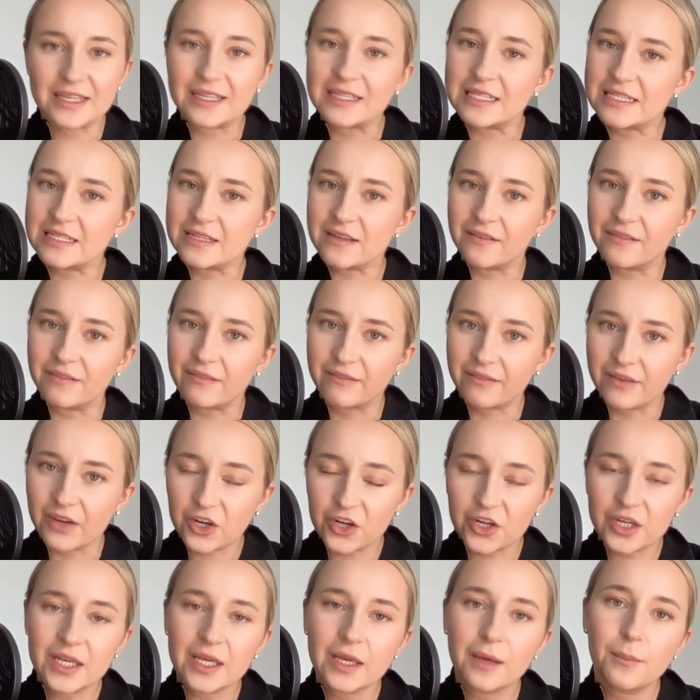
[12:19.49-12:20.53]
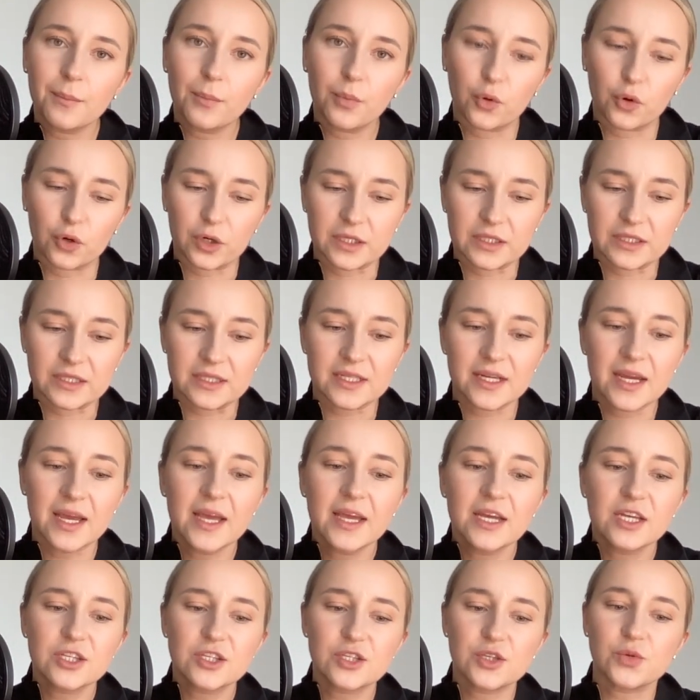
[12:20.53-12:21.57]
it's very important
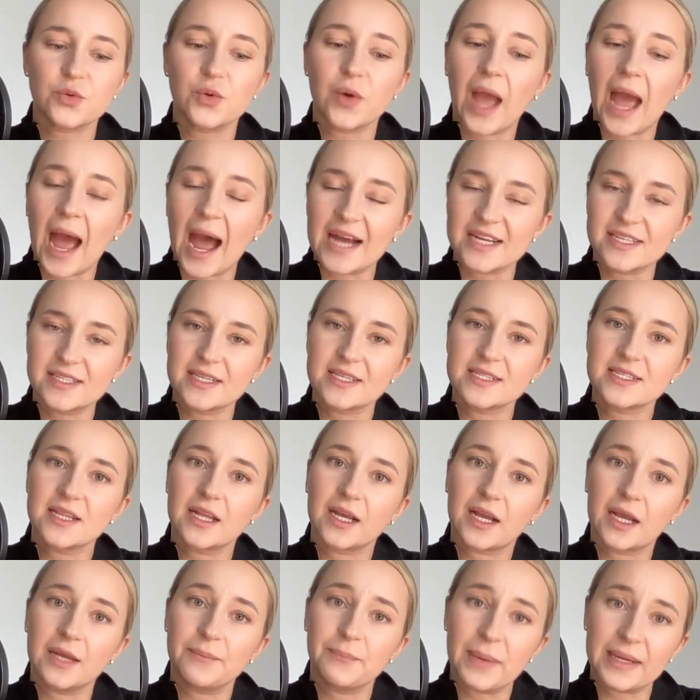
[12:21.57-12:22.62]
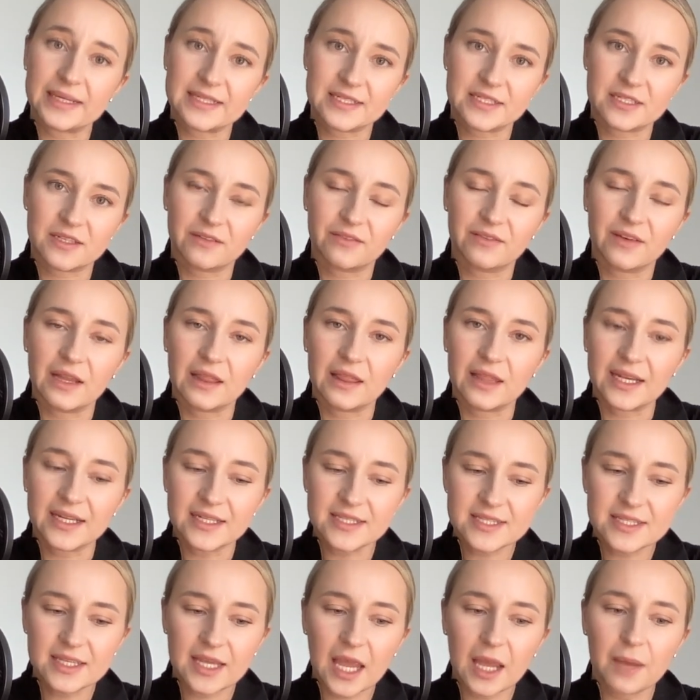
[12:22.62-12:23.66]
to assess the competitive
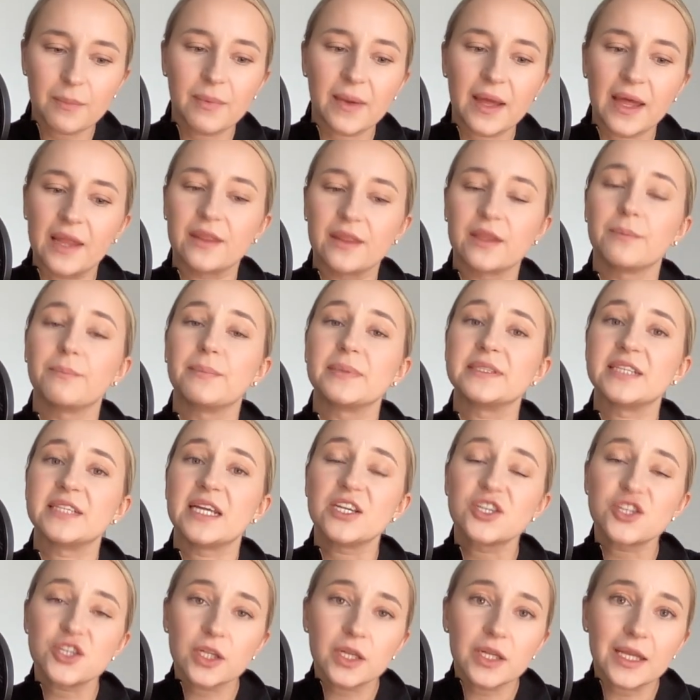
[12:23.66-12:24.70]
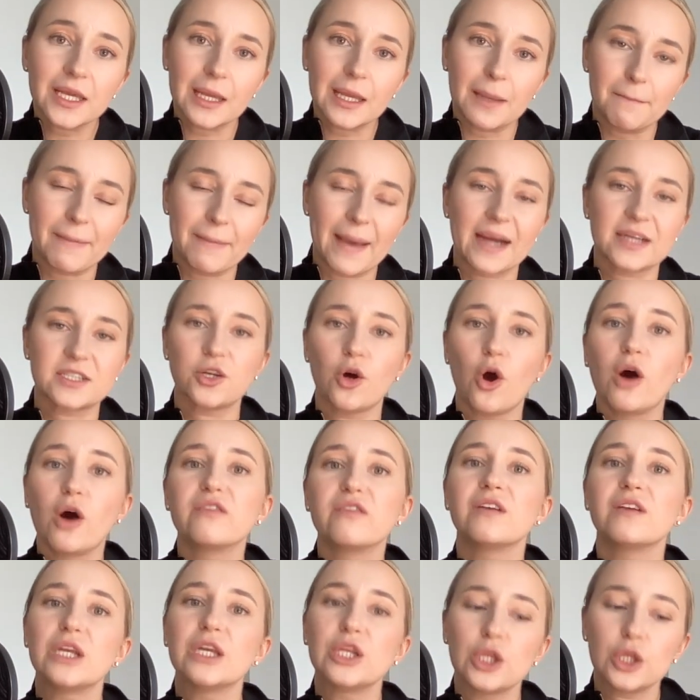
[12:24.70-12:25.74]
landscape and the potential impact of
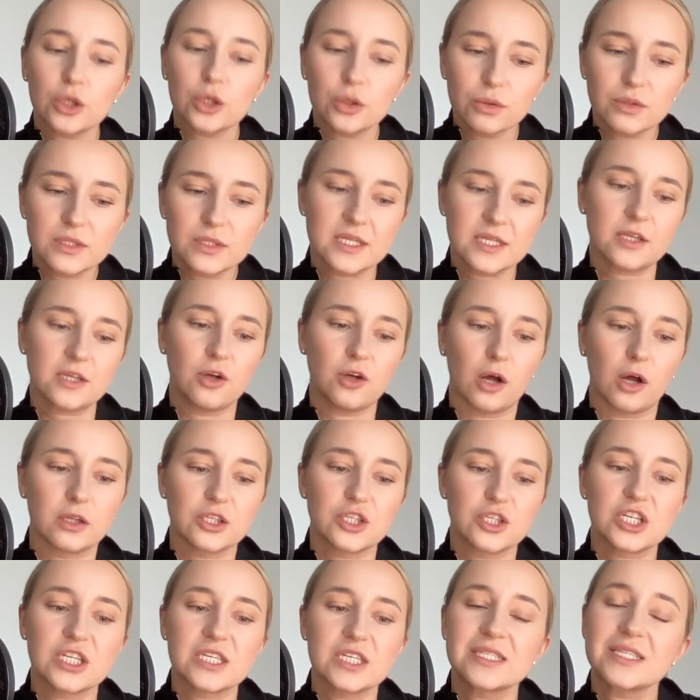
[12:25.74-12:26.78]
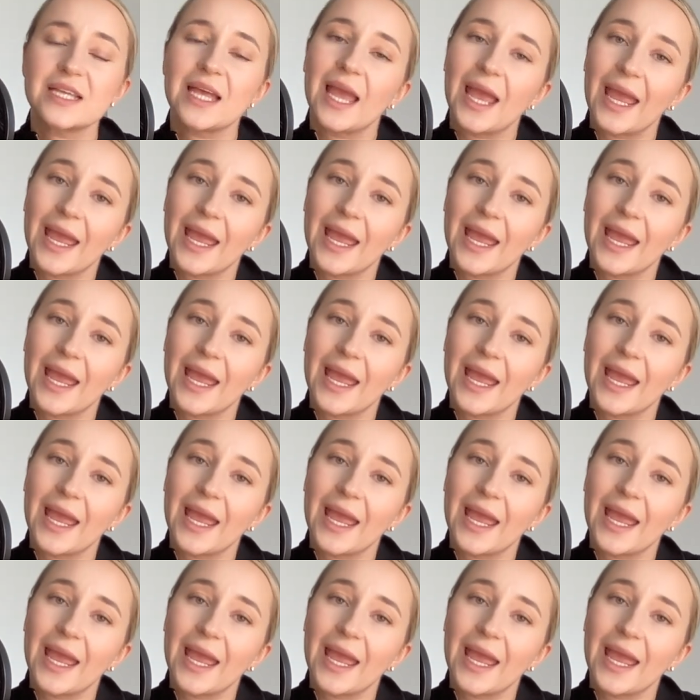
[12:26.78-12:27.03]
new technologies